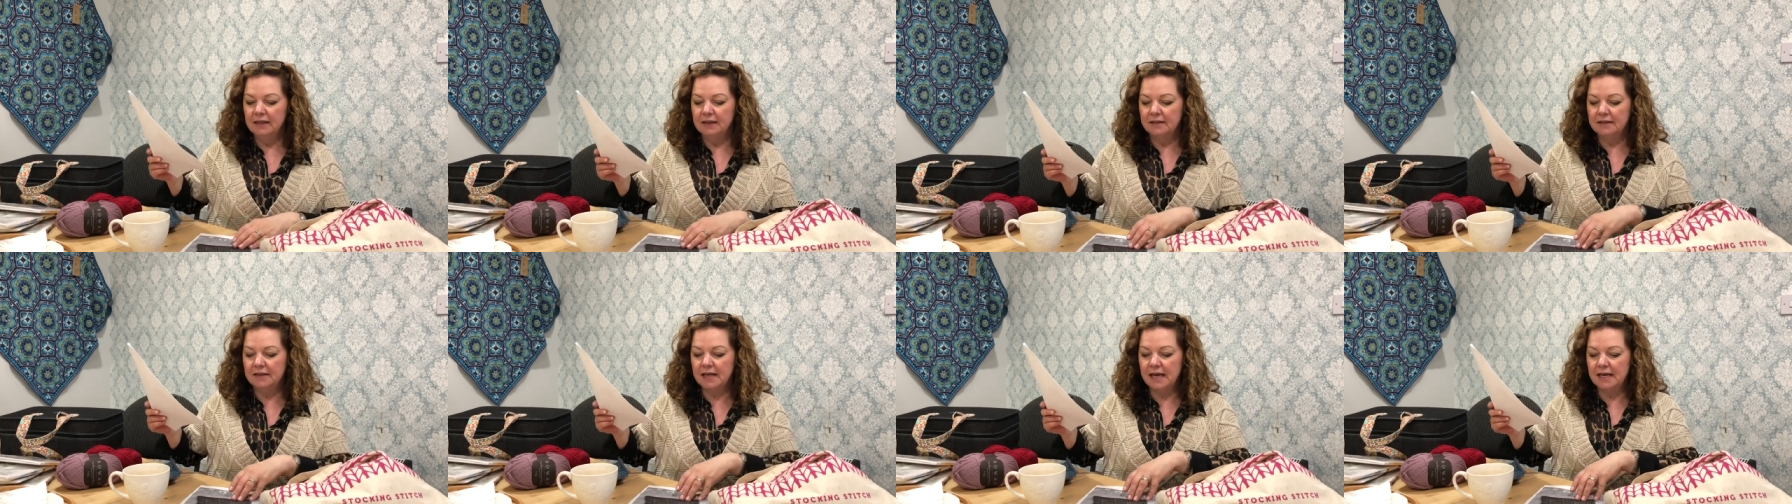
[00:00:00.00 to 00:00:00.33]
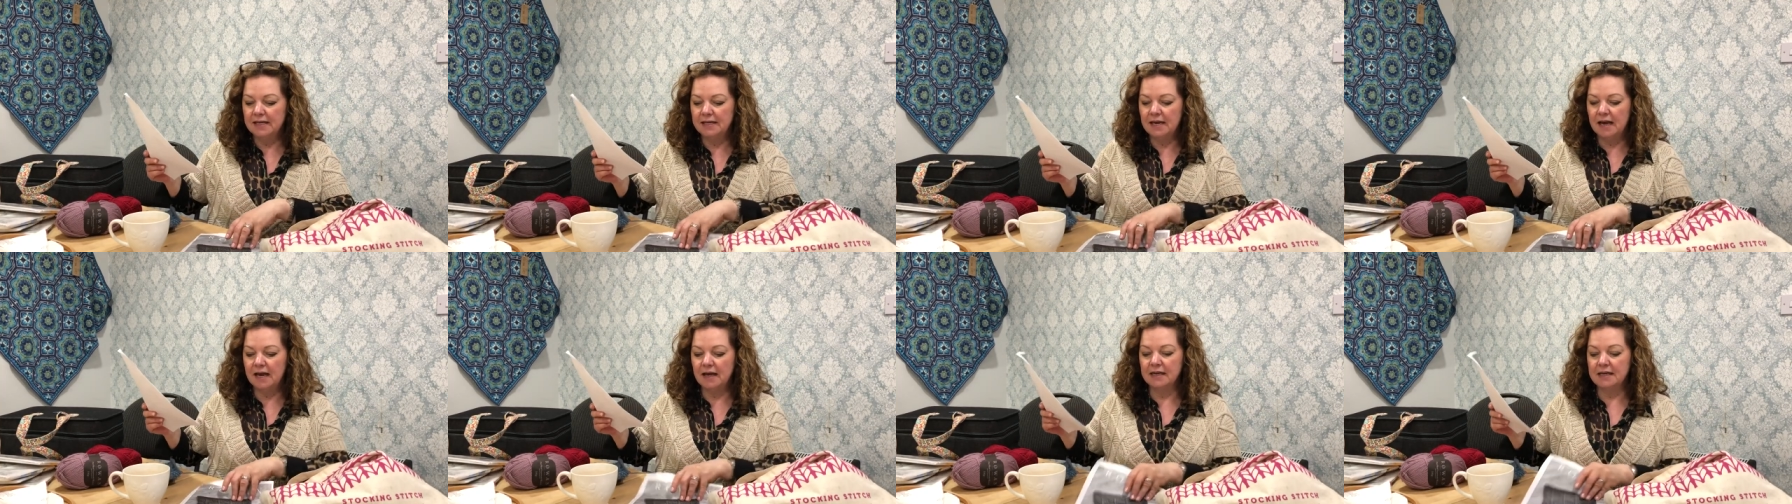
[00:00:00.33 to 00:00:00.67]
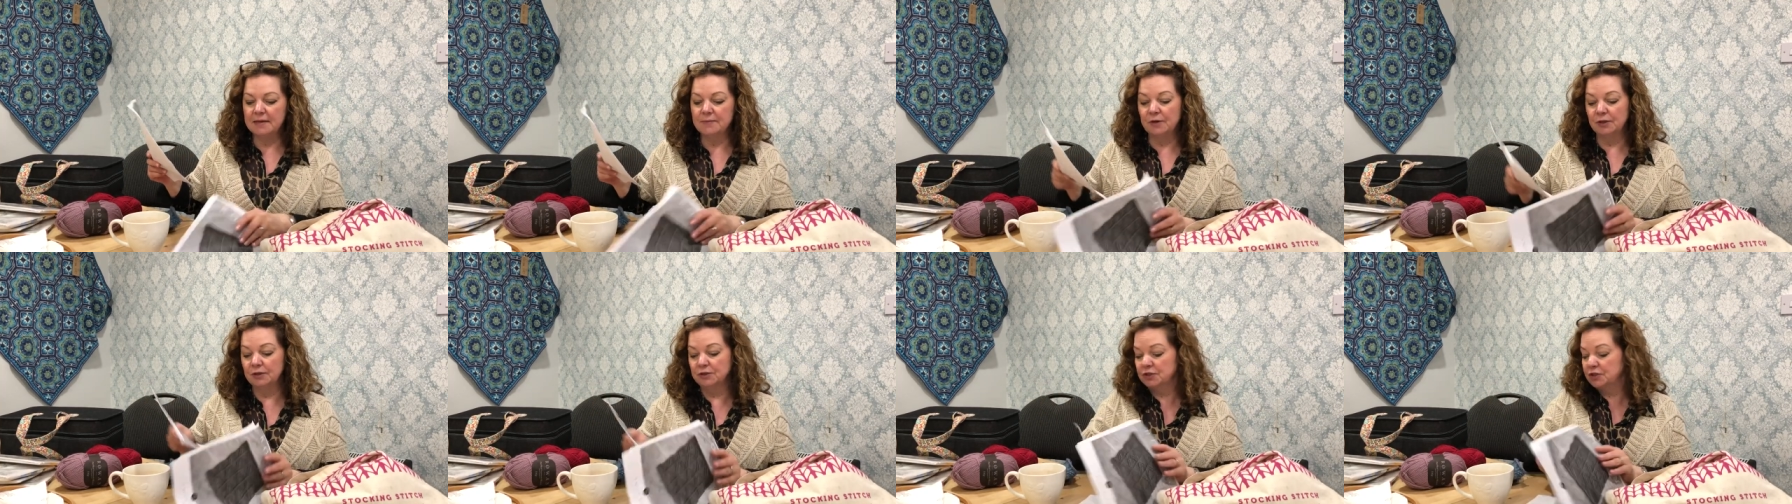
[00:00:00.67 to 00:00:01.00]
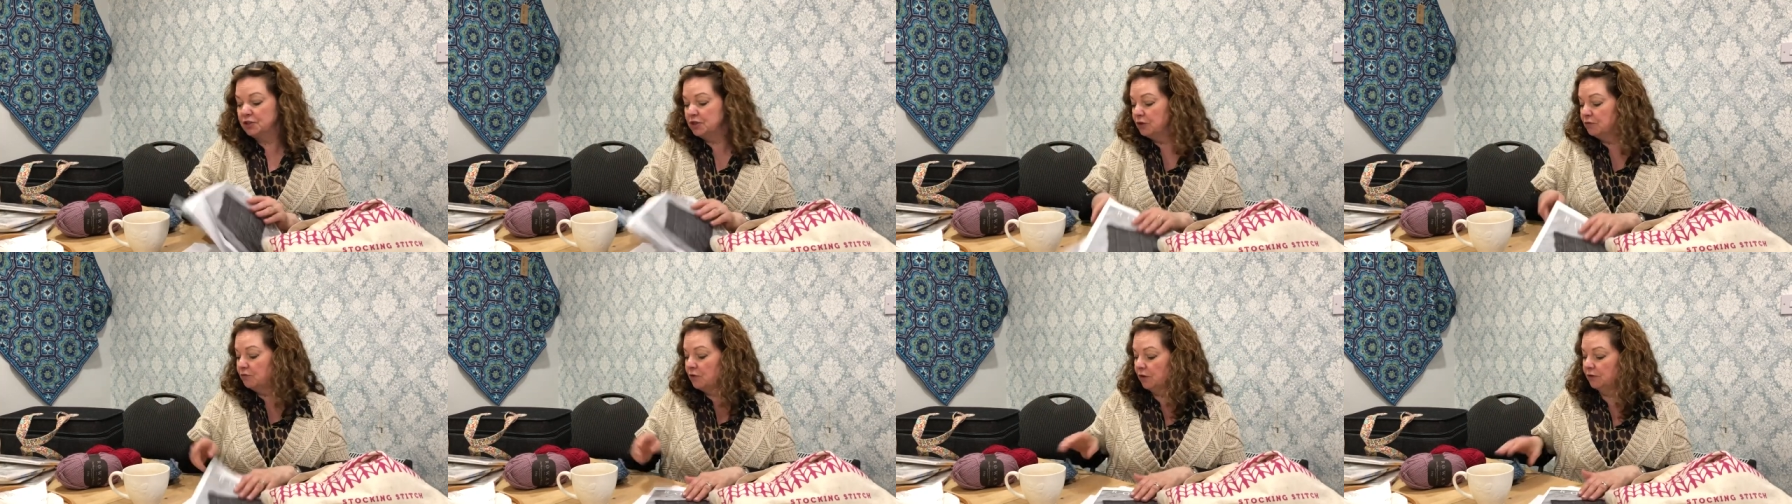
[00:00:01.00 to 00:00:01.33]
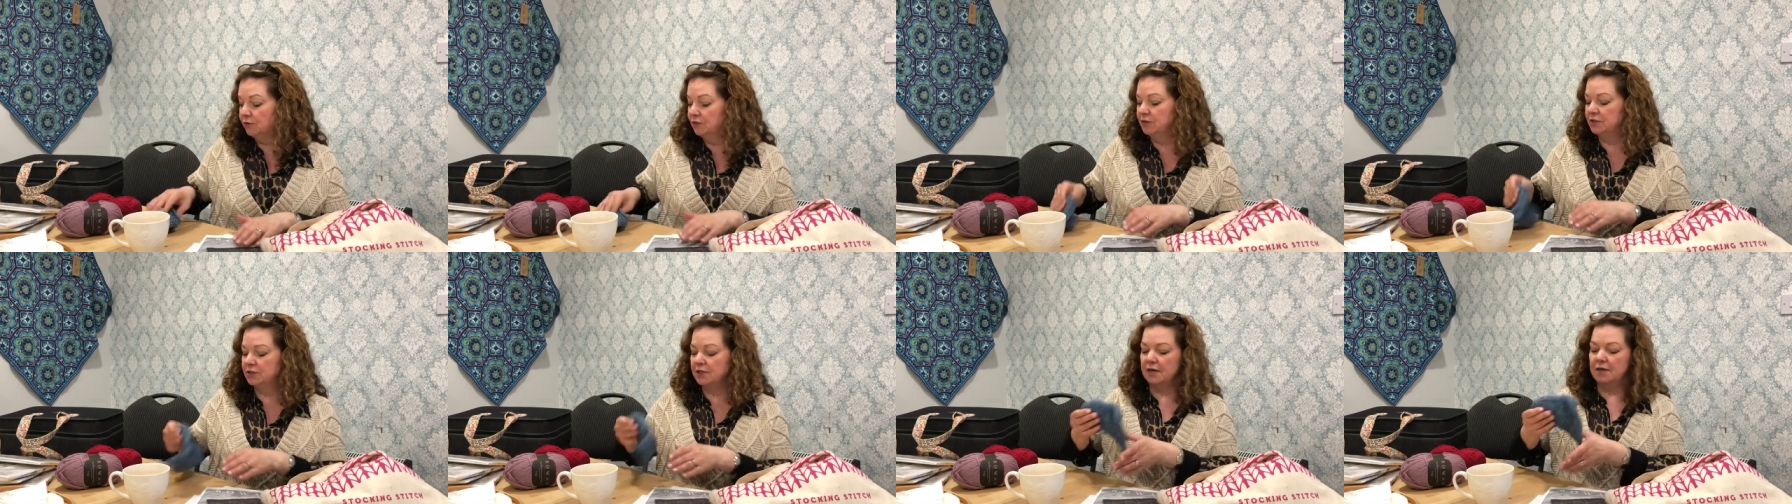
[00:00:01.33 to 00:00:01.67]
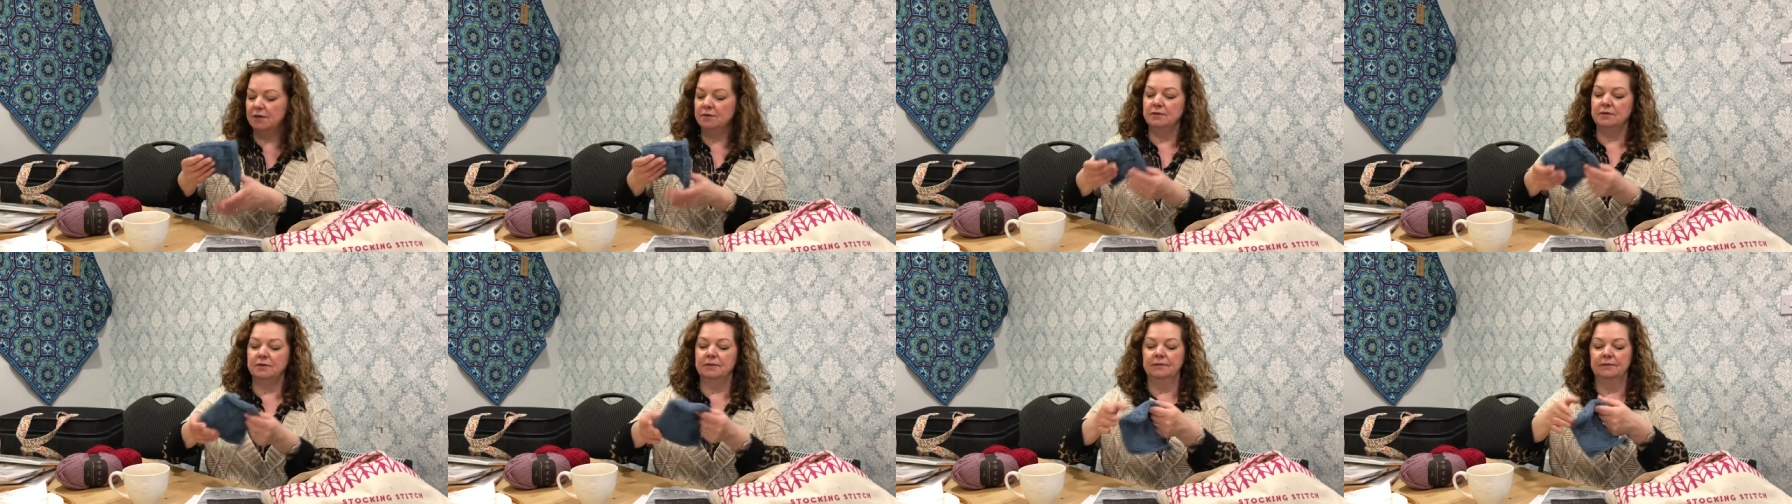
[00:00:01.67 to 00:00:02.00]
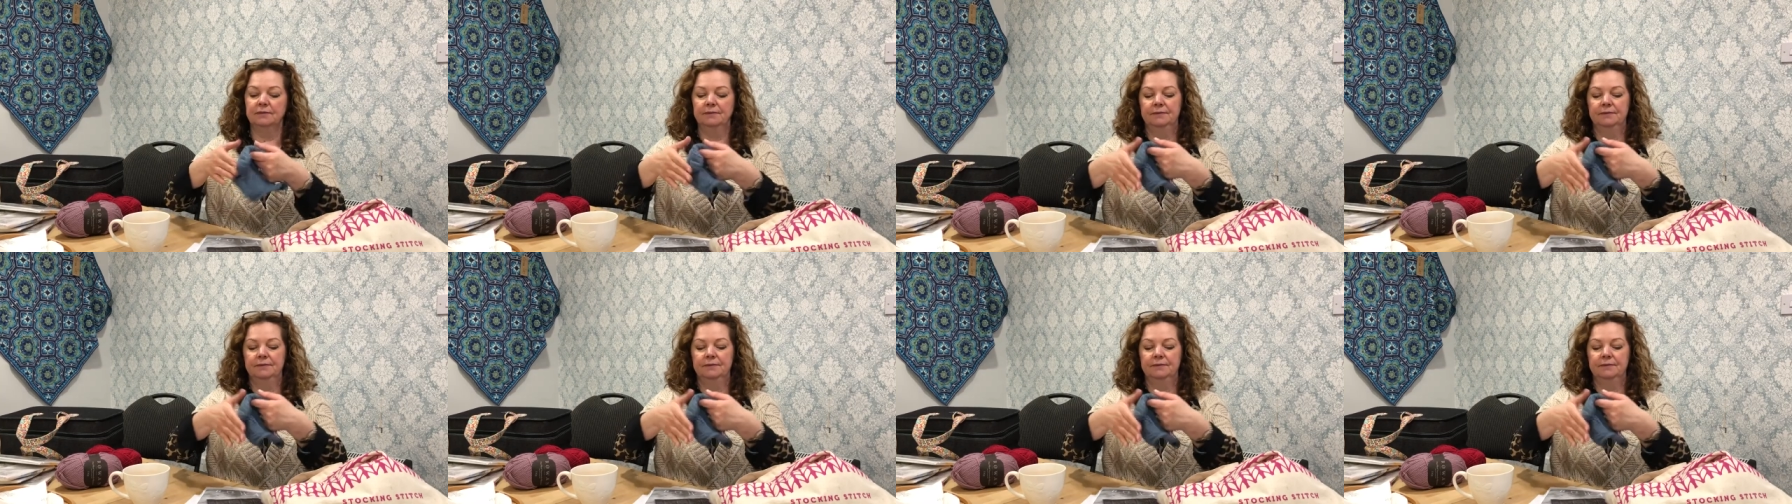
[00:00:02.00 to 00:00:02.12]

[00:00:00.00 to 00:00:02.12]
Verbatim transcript: Then I am on Toronto,